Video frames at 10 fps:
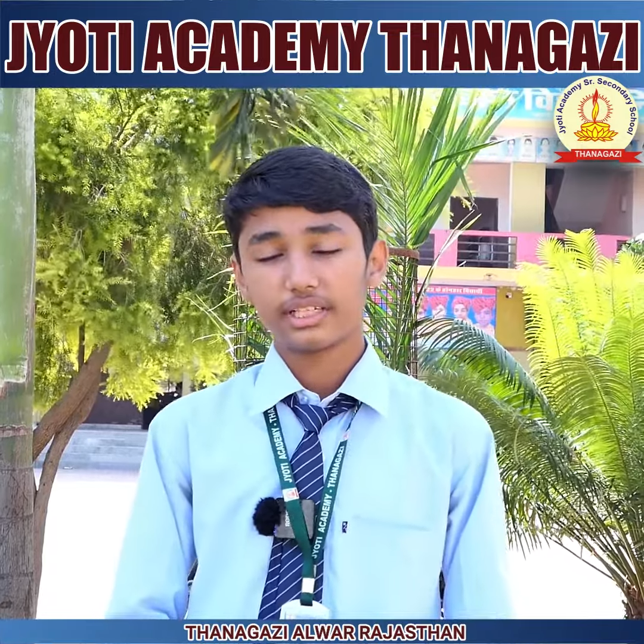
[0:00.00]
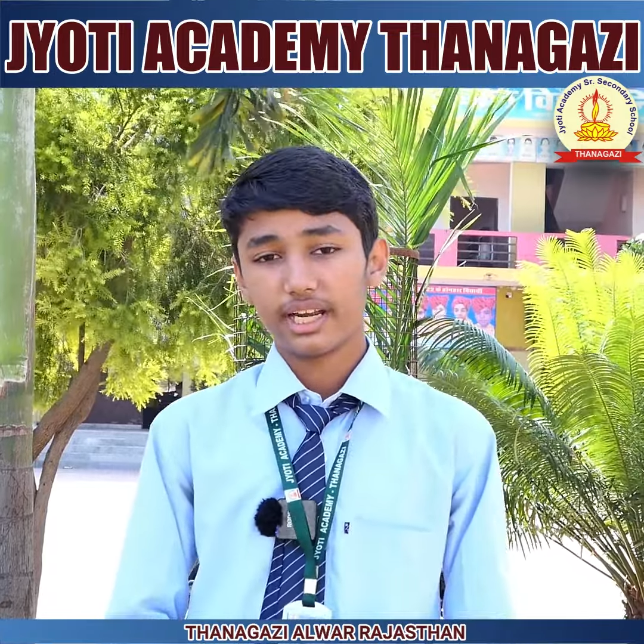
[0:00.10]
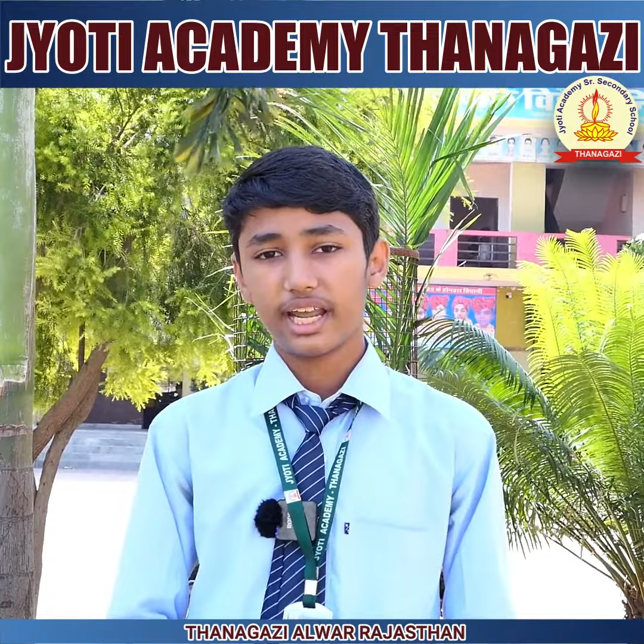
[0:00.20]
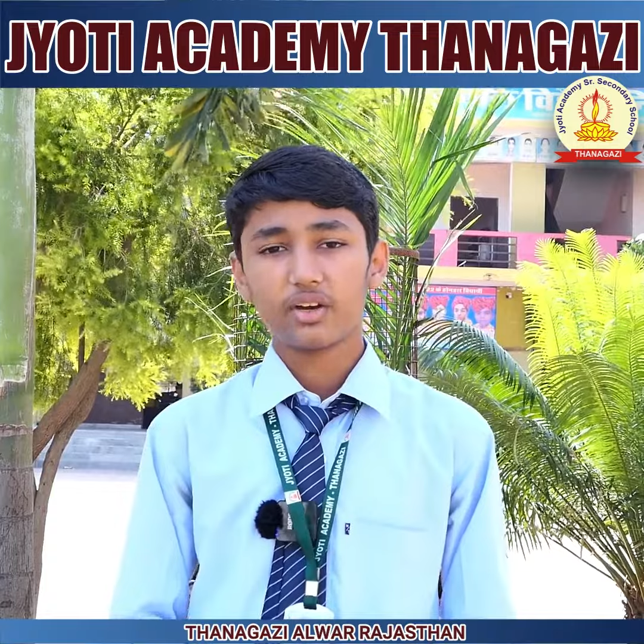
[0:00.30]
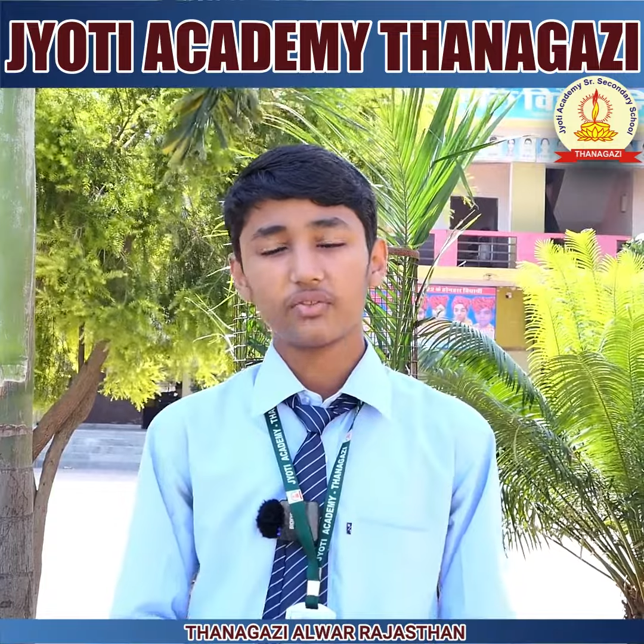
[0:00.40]

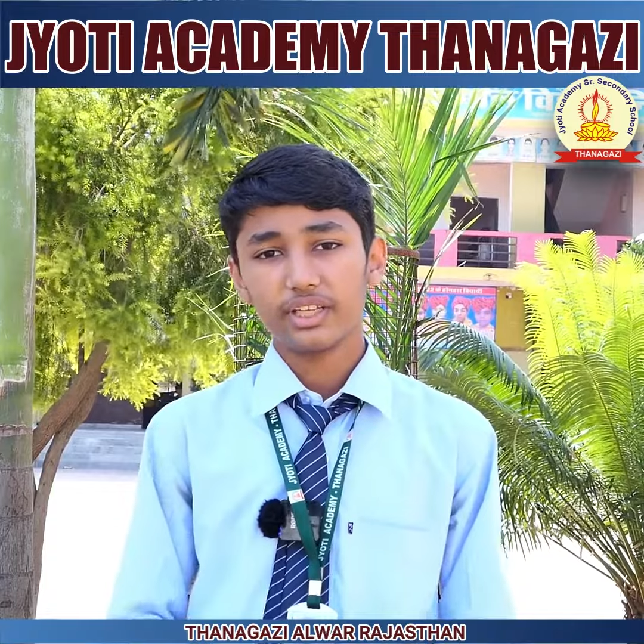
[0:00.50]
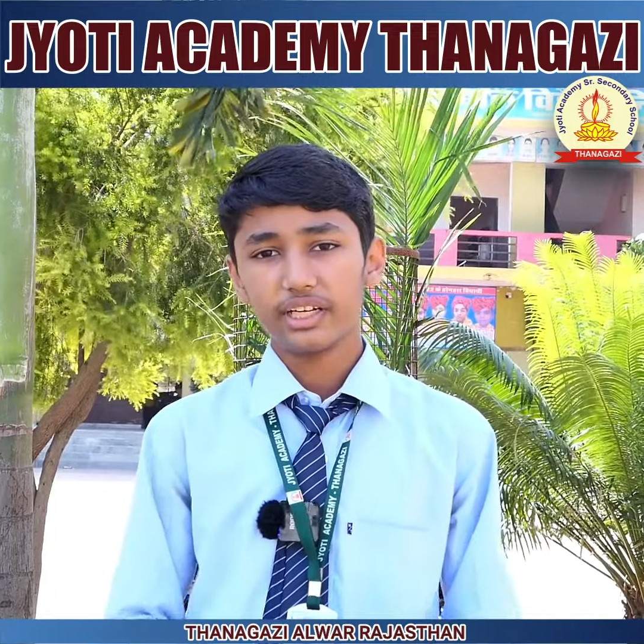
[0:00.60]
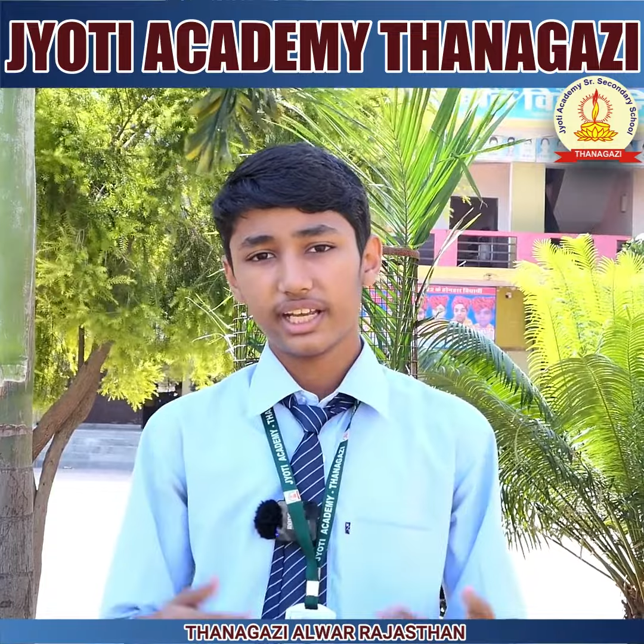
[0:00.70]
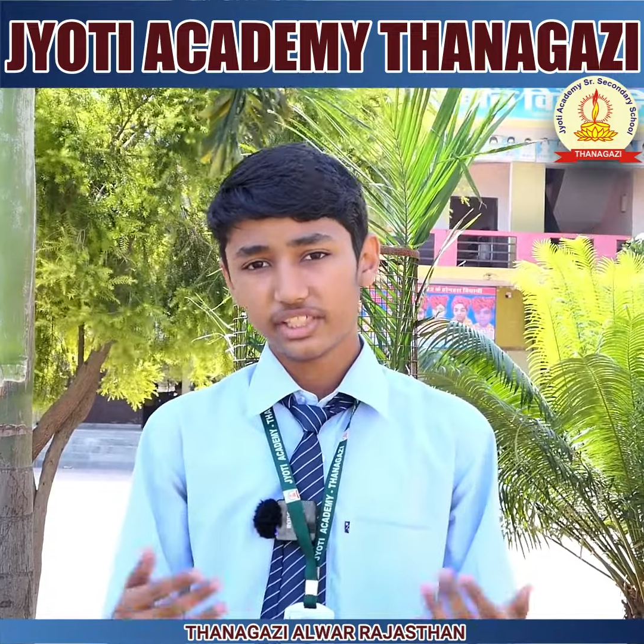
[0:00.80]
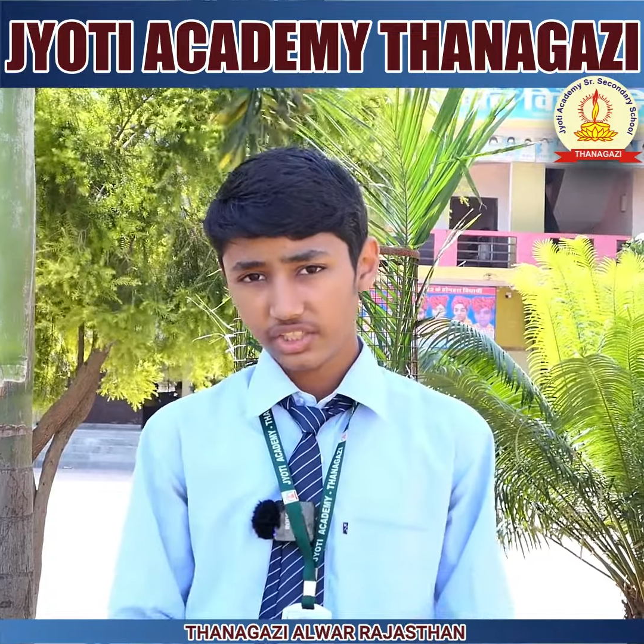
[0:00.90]
track of their
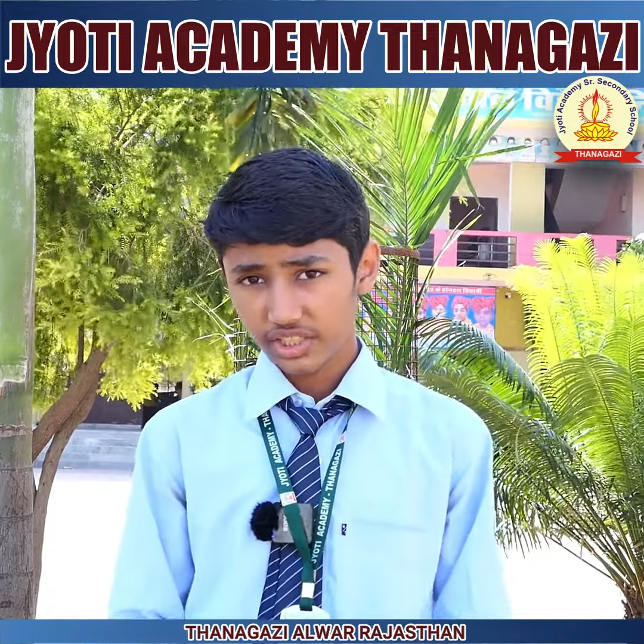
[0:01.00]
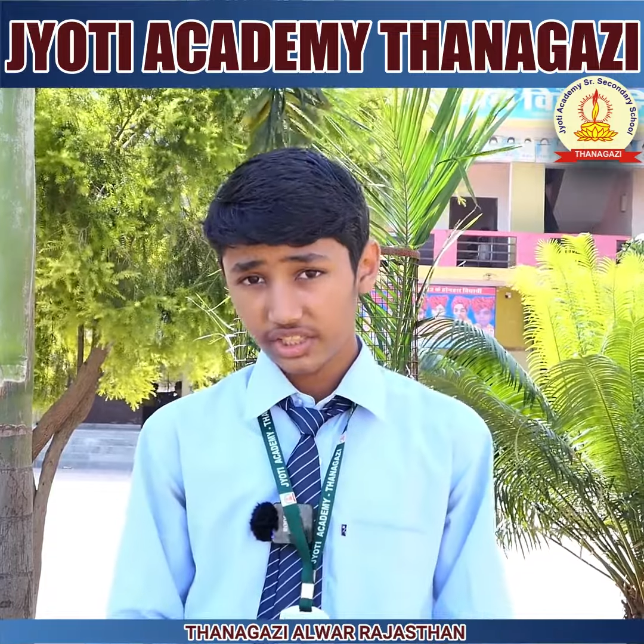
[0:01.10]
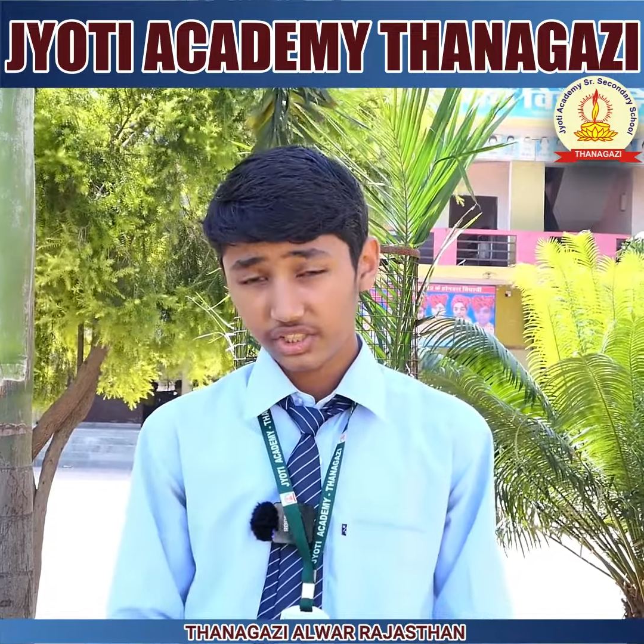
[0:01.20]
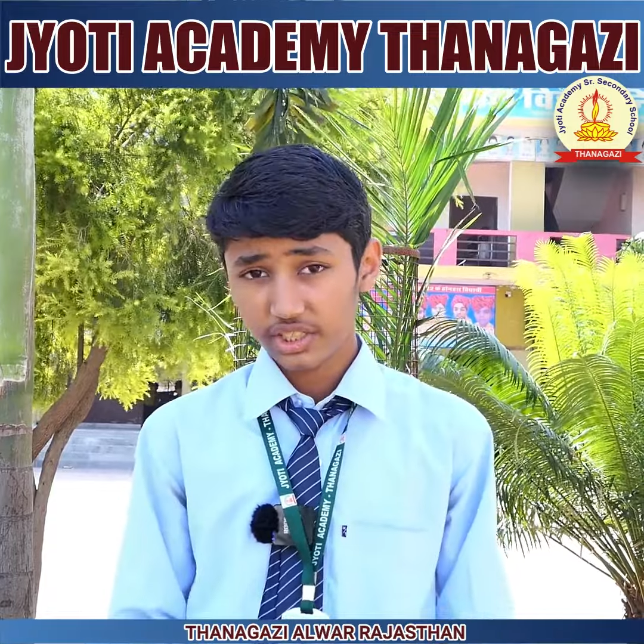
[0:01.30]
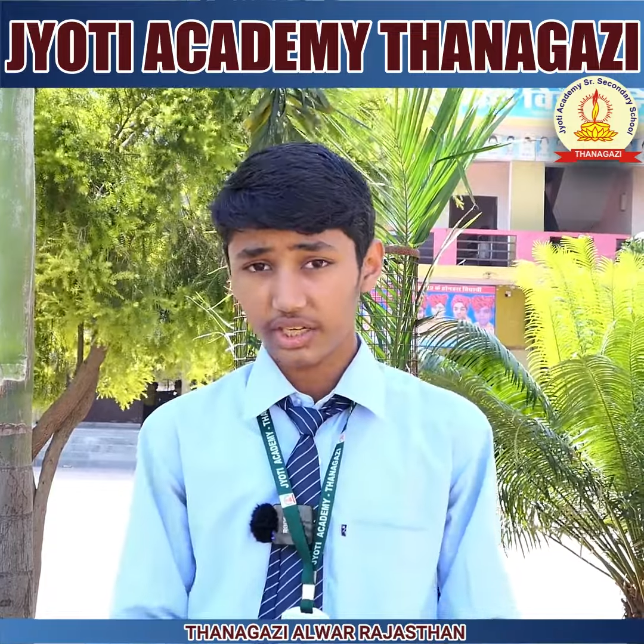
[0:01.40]

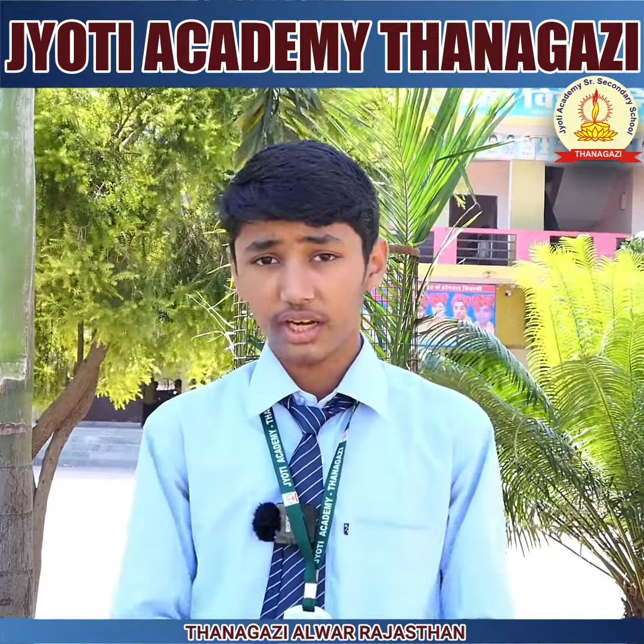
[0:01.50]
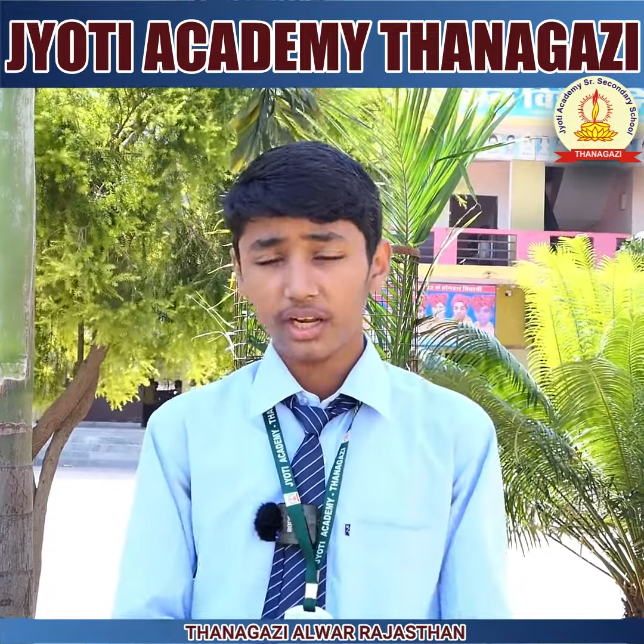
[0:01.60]
destination.